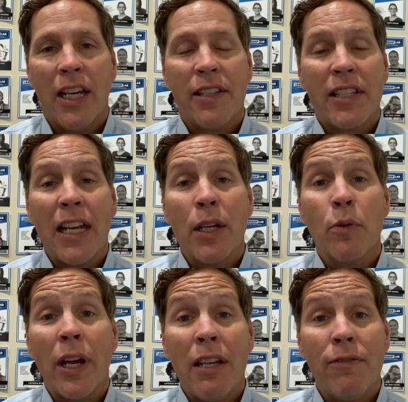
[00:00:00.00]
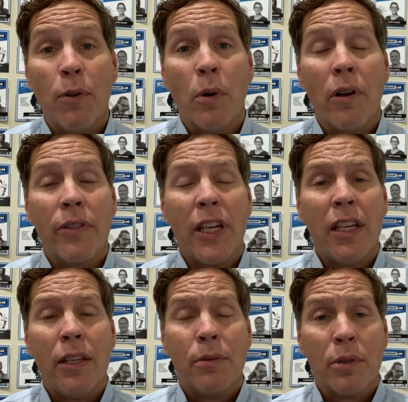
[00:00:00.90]
It's getting ready for,
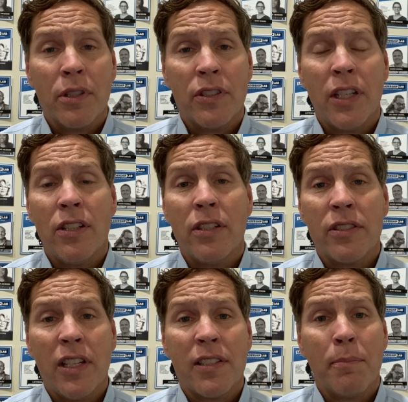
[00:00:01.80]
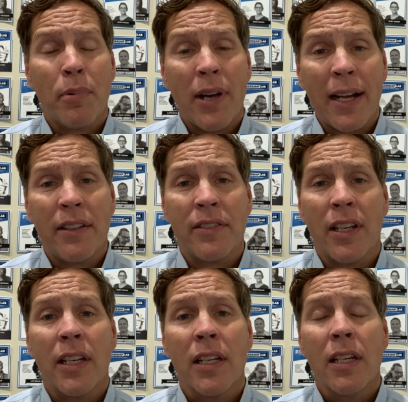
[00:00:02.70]
thinking through contingencies and
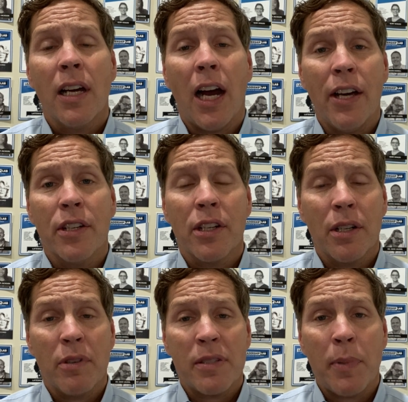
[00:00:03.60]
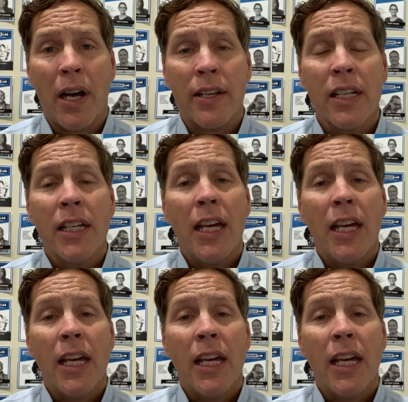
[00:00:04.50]
practicing how you're going to respond.